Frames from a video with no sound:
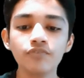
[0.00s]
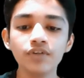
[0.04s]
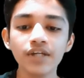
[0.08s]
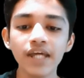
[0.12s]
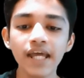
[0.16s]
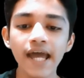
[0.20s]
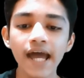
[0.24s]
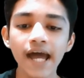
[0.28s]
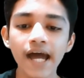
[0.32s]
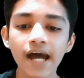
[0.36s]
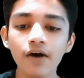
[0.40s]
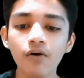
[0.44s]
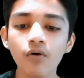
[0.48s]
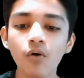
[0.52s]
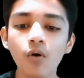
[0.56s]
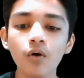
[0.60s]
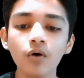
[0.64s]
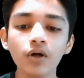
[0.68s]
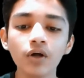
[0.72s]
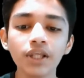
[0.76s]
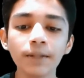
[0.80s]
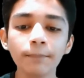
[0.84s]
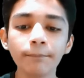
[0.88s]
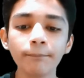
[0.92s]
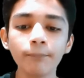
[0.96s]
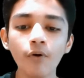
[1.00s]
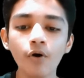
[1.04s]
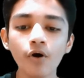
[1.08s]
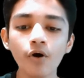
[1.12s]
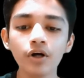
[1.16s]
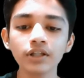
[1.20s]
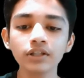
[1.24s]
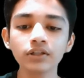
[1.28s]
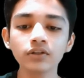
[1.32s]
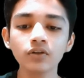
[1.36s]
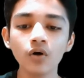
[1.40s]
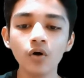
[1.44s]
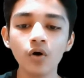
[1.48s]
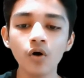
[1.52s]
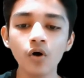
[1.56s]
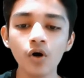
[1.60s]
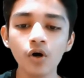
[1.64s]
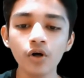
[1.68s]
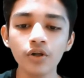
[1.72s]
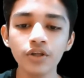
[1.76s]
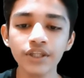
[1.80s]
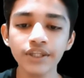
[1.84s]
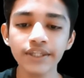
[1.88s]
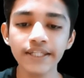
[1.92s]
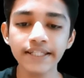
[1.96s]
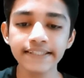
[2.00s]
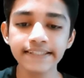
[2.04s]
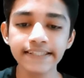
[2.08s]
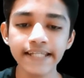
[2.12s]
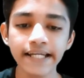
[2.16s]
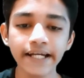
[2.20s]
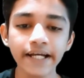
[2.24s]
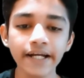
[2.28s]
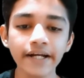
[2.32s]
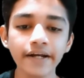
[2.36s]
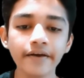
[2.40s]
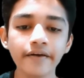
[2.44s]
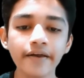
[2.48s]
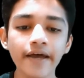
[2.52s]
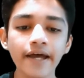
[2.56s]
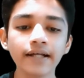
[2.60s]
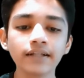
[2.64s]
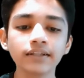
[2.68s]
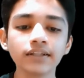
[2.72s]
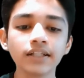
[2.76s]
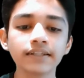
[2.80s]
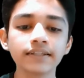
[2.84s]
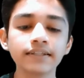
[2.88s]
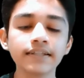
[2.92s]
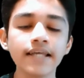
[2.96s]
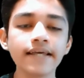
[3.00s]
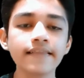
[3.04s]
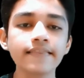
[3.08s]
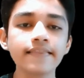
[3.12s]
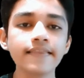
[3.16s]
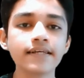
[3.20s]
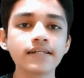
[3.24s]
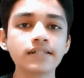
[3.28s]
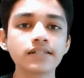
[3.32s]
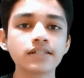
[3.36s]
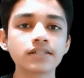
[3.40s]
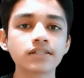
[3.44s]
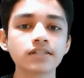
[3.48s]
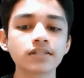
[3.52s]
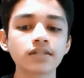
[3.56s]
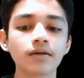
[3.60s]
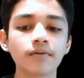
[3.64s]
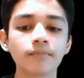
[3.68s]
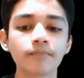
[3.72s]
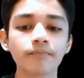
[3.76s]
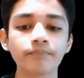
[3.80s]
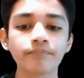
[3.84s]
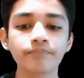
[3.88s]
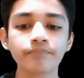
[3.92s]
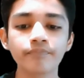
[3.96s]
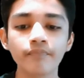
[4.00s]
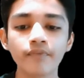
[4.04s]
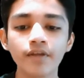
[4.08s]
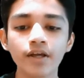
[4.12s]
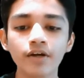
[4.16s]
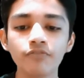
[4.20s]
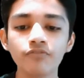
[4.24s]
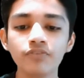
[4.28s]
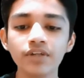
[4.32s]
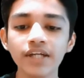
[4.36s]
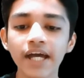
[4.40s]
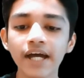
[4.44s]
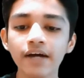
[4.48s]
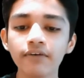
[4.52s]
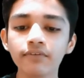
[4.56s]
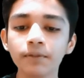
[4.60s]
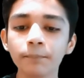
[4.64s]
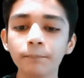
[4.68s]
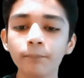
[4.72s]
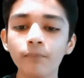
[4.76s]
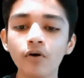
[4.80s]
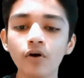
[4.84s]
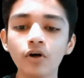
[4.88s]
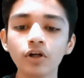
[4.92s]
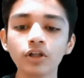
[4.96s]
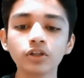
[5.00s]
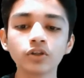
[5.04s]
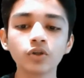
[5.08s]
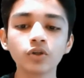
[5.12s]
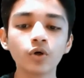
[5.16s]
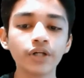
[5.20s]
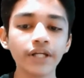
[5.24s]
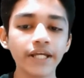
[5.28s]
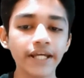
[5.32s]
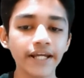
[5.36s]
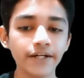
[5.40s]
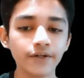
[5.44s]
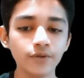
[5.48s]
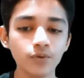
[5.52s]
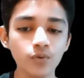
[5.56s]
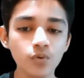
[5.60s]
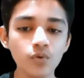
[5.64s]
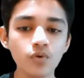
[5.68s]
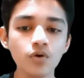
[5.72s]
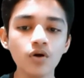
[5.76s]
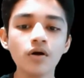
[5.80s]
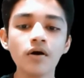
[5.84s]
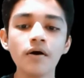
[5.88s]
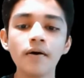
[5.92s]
We have all the pawns on the second rank just like this. We have the pawns on A2,